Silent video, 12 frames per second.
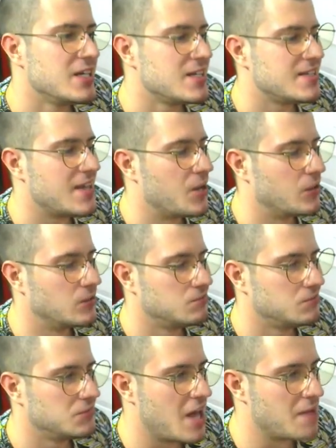So,
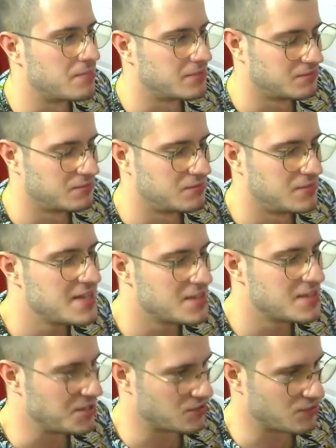yeah, that's a
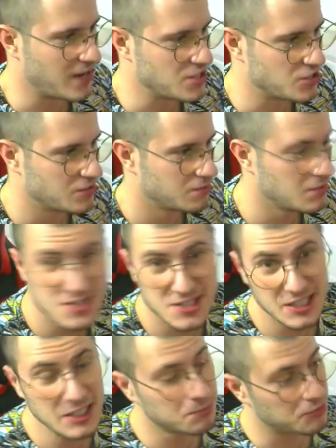bit strange, but
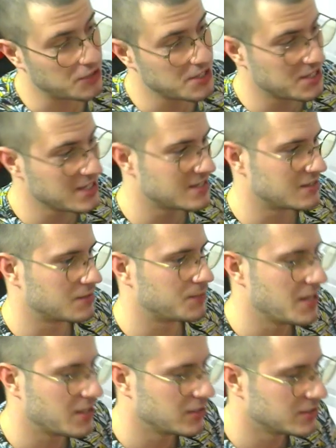still pretty decent,
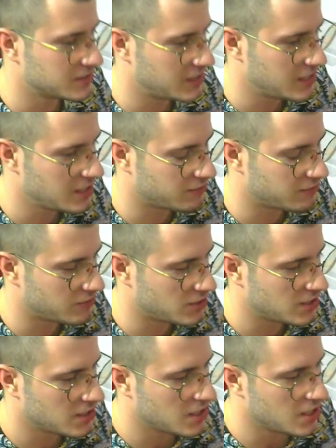pretty cool skin if
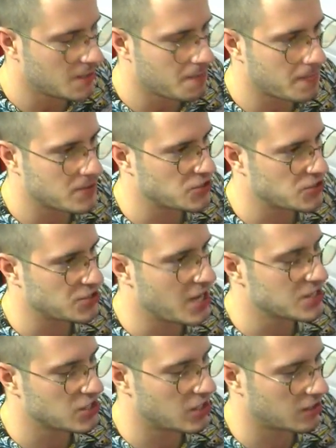we should
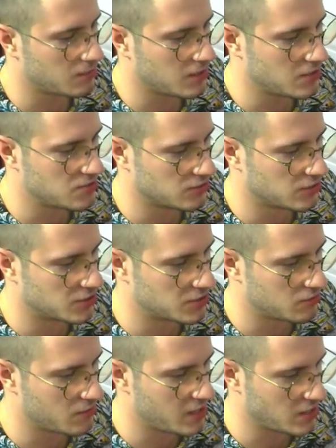not talk about the lore
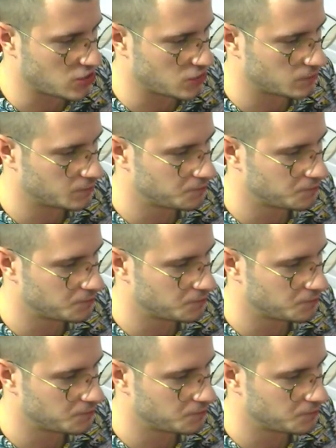too much.